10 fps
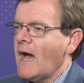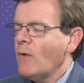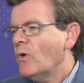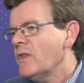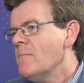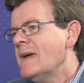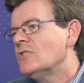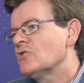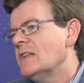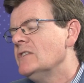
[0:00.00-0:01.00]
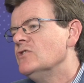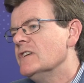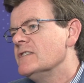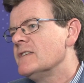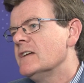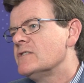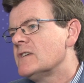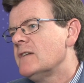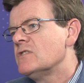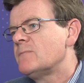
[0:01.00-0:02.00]
And what are the main challenges that
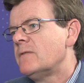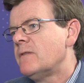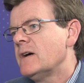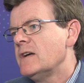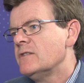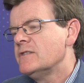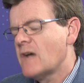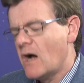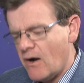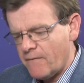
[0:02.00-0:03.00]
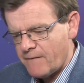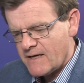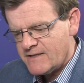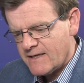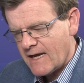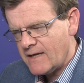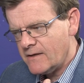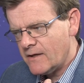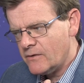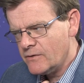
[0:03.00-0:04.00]
service providers are facing?
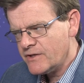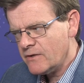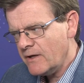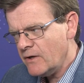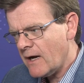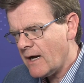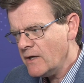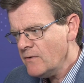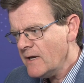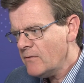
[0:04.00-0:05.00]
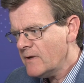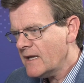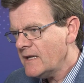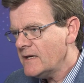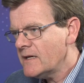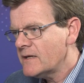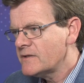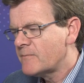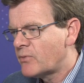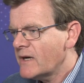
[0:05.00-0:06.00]
And also, you know, are you hearing any
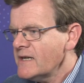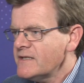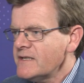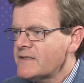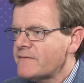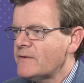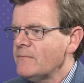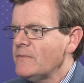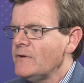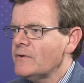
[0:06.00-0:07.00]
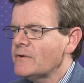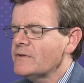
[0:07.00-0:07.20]
surprises from your